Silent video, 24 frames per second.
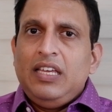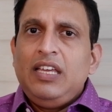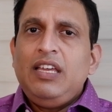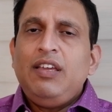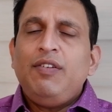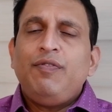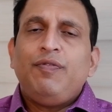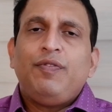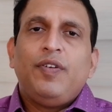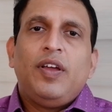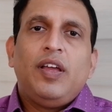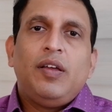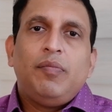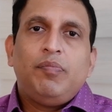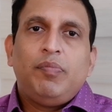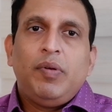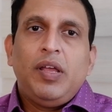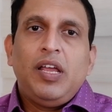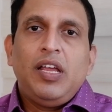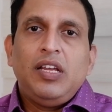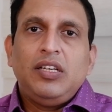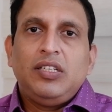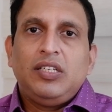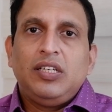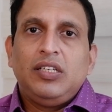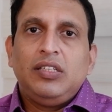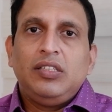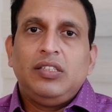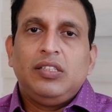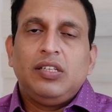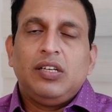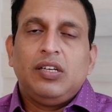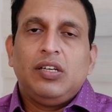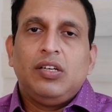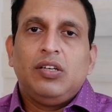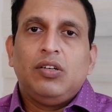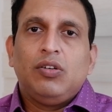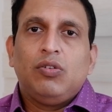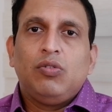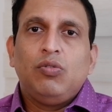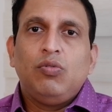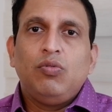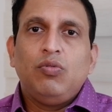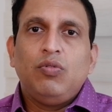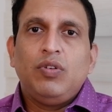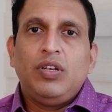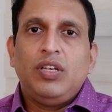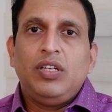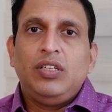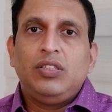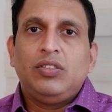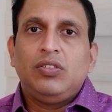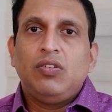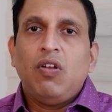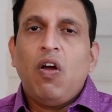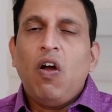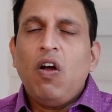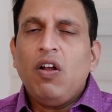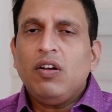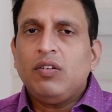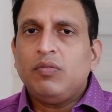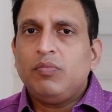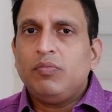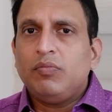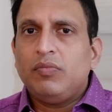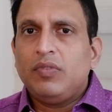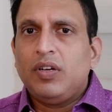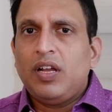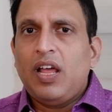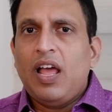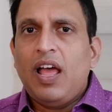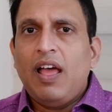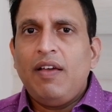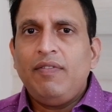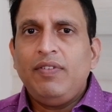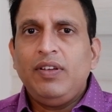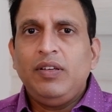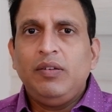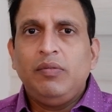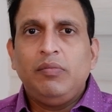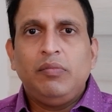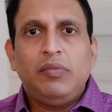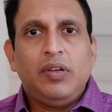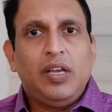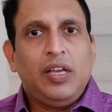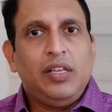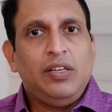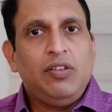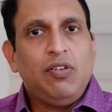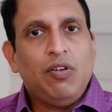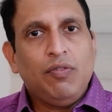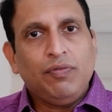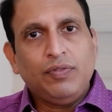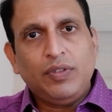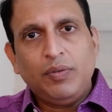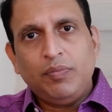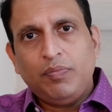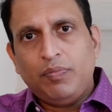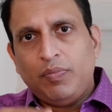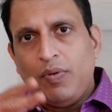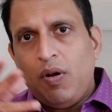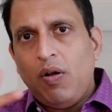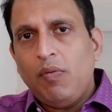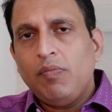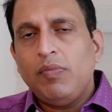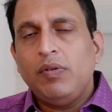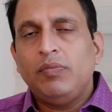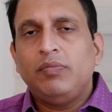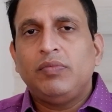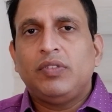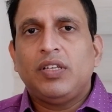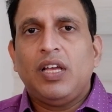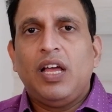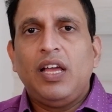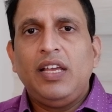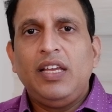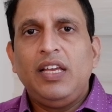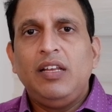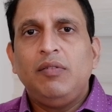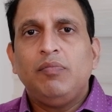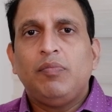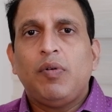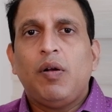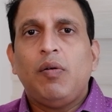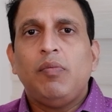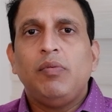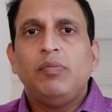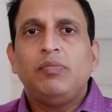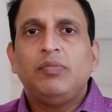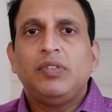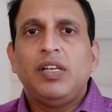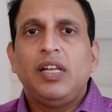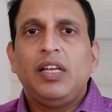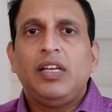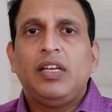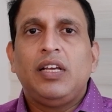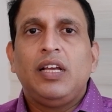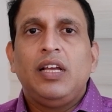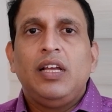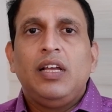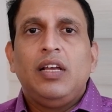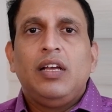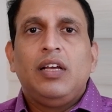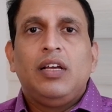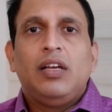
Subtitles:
If a patient who is not having any of the problems, high-end problems like